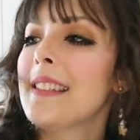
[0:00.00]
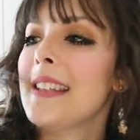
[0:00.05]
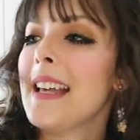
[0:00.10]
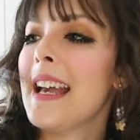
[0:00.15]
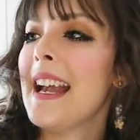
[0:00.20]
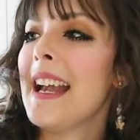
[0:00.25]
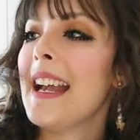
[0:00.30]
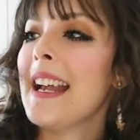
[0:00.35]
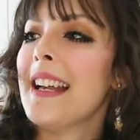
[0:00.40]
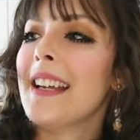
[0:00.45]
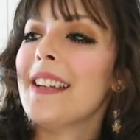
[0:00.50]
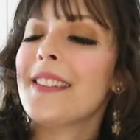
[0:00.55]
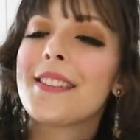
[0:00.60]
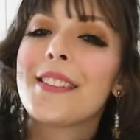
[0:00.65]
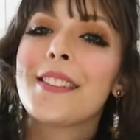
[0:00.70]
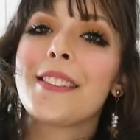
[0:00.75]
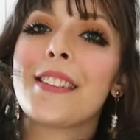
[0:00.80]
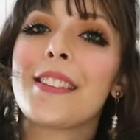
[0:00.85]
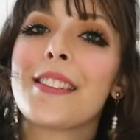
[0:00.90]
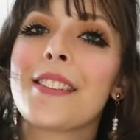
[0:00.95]
say
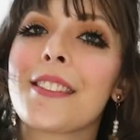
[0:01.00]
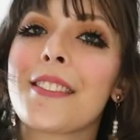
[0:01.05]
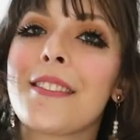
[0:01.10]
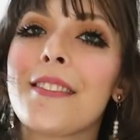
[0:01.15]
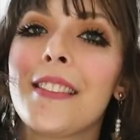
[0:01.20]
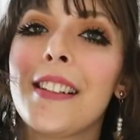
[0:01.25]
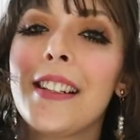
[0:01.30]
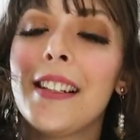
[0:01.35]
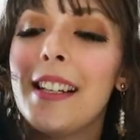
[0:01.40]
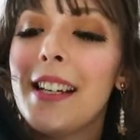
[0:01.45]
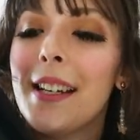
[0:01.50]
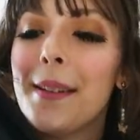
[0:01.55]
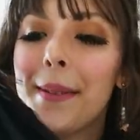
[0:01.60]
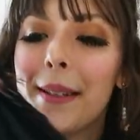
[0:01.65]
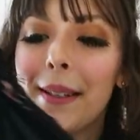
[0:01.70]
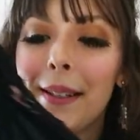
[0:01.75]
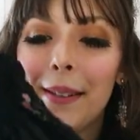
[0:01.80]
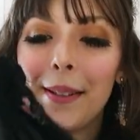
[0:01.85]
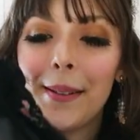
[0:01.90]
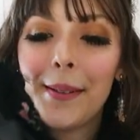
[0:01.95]
to describe
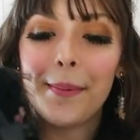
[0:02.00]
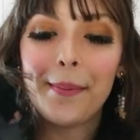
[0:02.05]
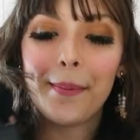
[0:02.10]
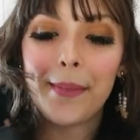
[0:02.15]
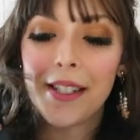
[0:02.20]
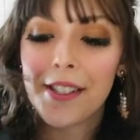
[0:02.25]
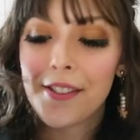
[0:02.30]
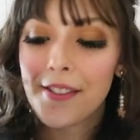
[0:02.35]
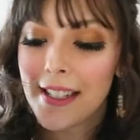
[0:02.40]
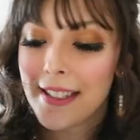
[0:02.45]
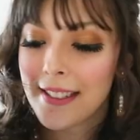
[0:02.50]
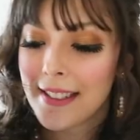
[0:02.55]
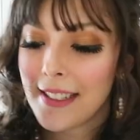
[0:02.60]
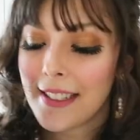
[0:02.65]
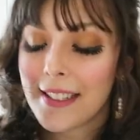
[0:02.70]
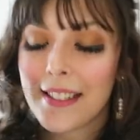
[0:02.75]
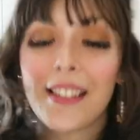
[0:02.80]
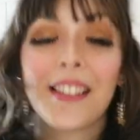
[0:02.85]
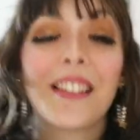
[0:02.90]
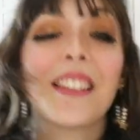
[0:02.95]
my
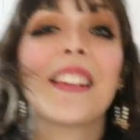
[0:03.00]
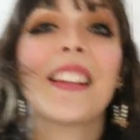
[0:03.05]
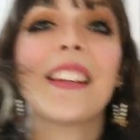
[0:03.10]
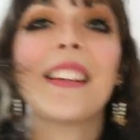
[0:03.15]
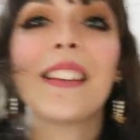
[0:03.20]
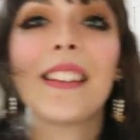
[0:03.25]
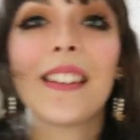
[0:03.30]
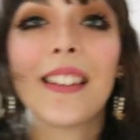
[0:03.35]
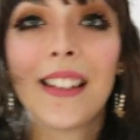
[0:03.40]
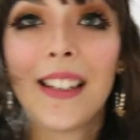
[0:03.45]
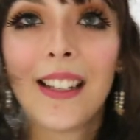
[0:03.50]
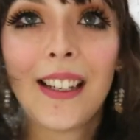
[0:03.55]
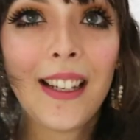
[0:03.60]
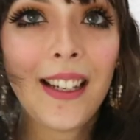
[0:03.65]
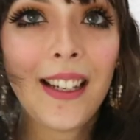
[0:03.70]
dresses other than